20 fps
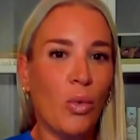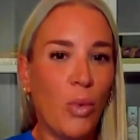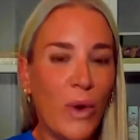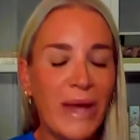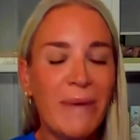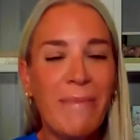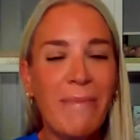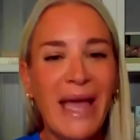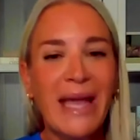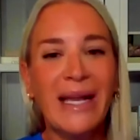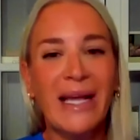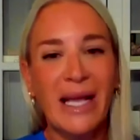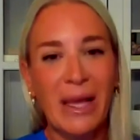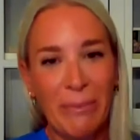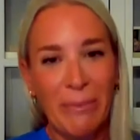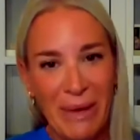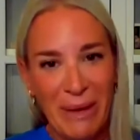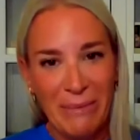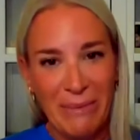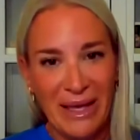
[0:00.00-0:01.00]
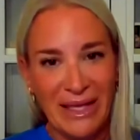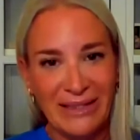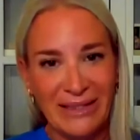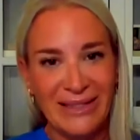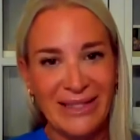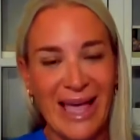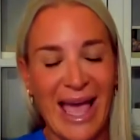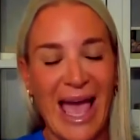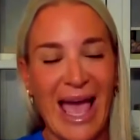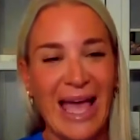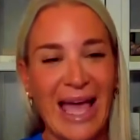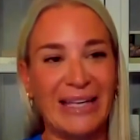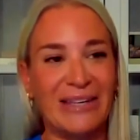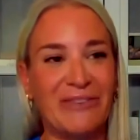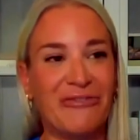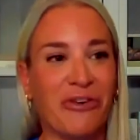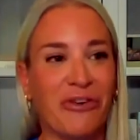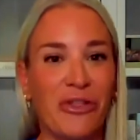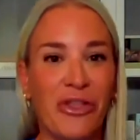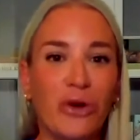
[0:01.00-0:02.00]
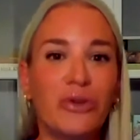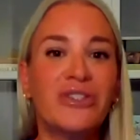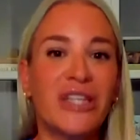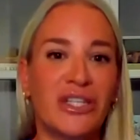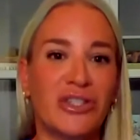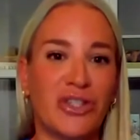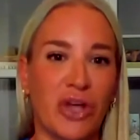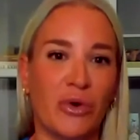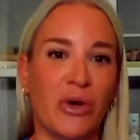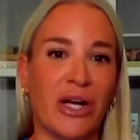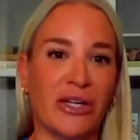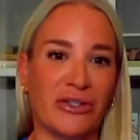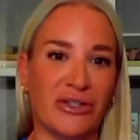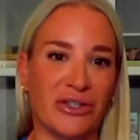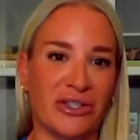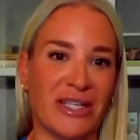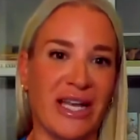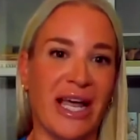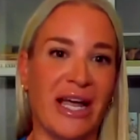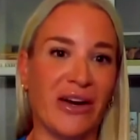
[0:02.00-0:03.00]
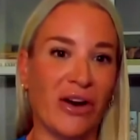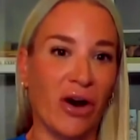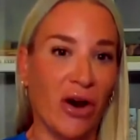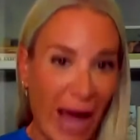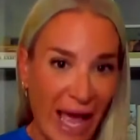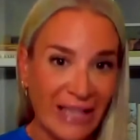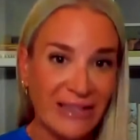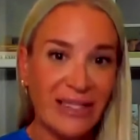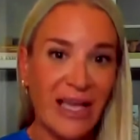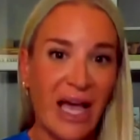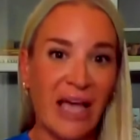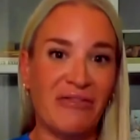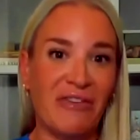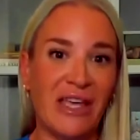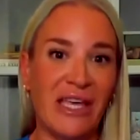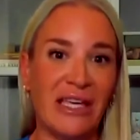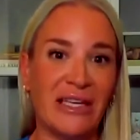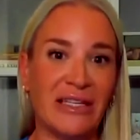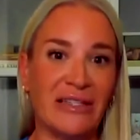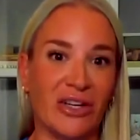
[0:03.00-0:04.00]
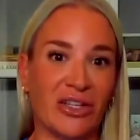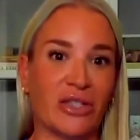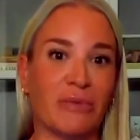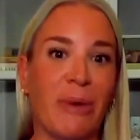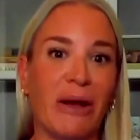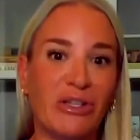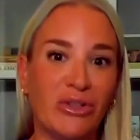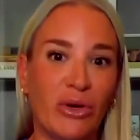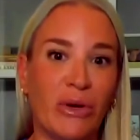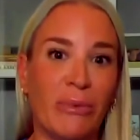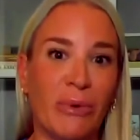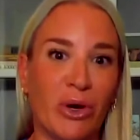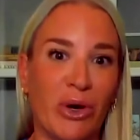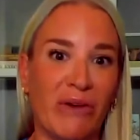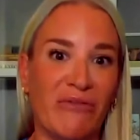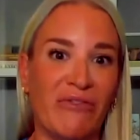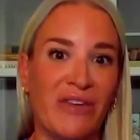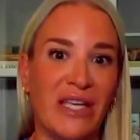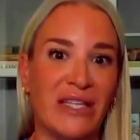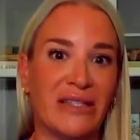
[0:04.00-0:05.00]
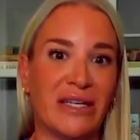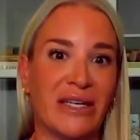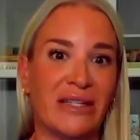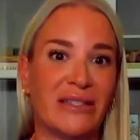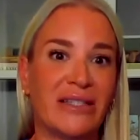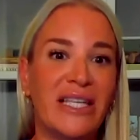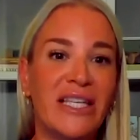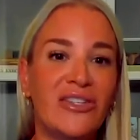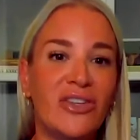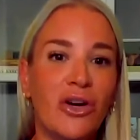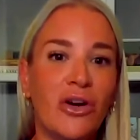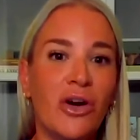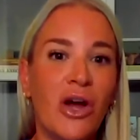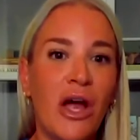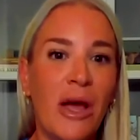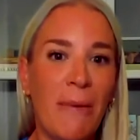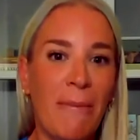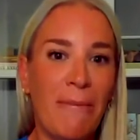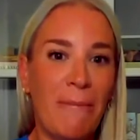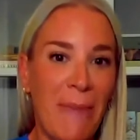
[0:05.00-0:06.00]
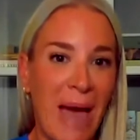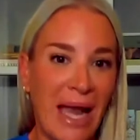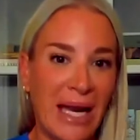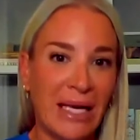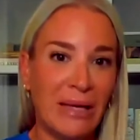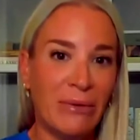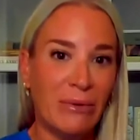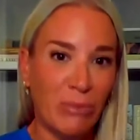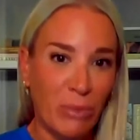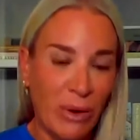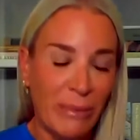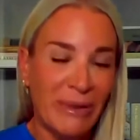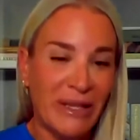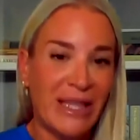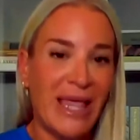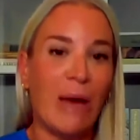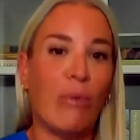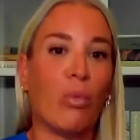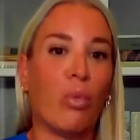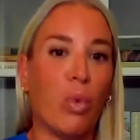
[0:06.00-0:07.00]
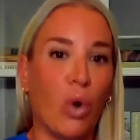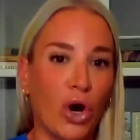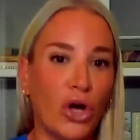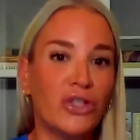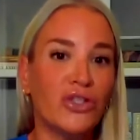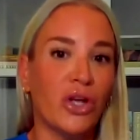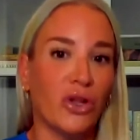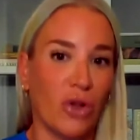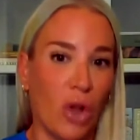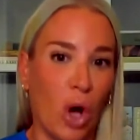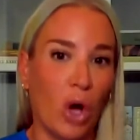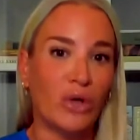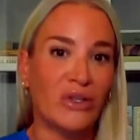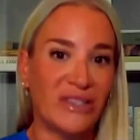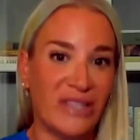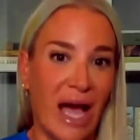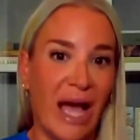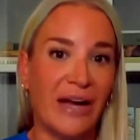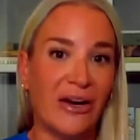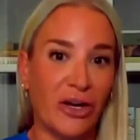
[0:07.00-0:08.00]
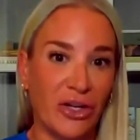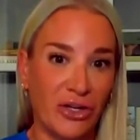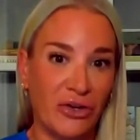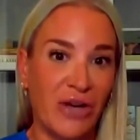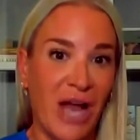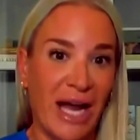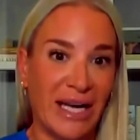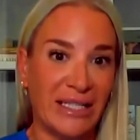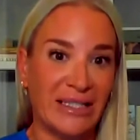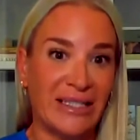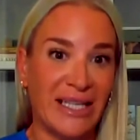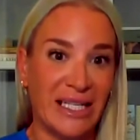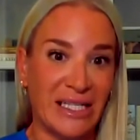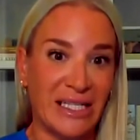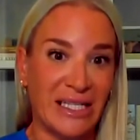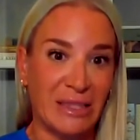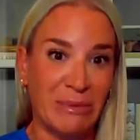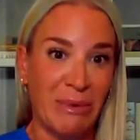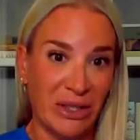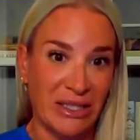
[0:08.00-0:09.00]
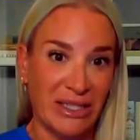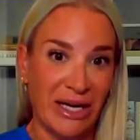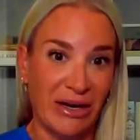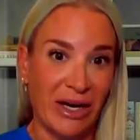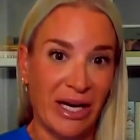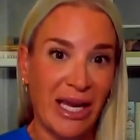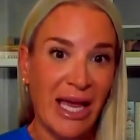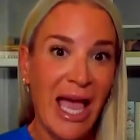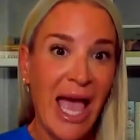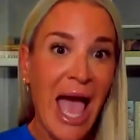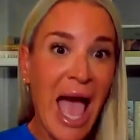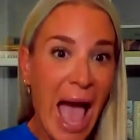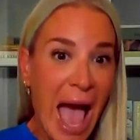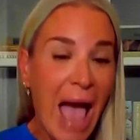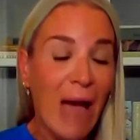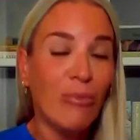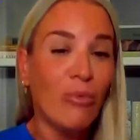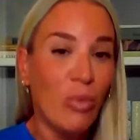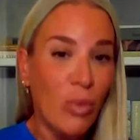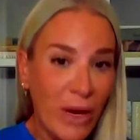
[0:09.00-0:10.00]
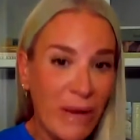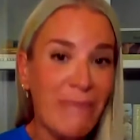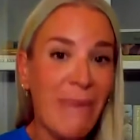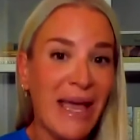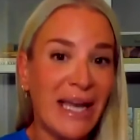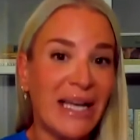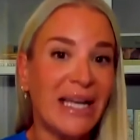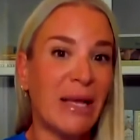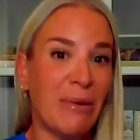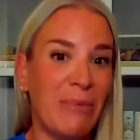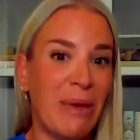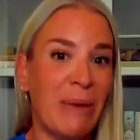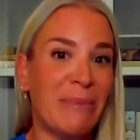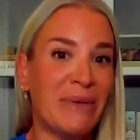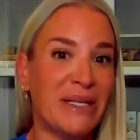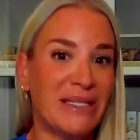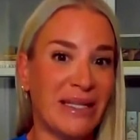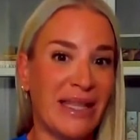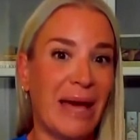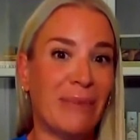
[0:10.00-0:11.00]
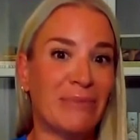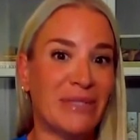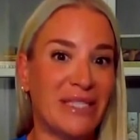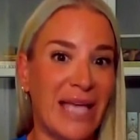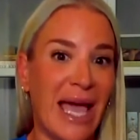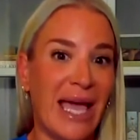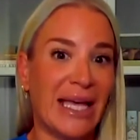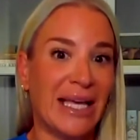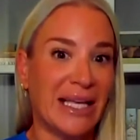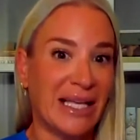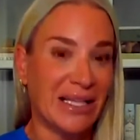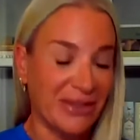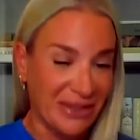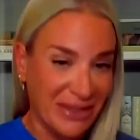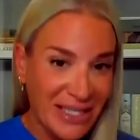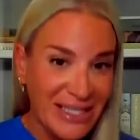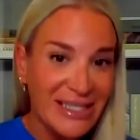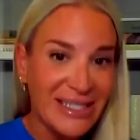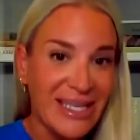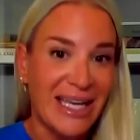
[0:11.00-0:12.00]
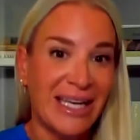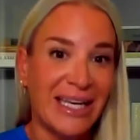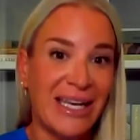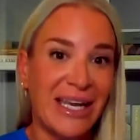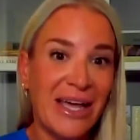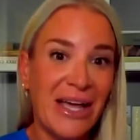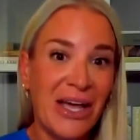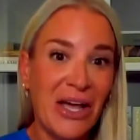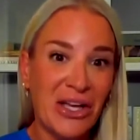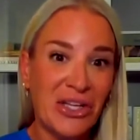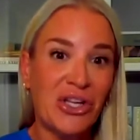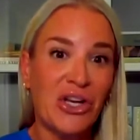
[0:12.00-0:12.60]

we made a commitment. And for those that don't understand, our SIVs, our special immigrant visas, these are men and women that worked alongside our United States military. And we made a commitment to them saying, listen,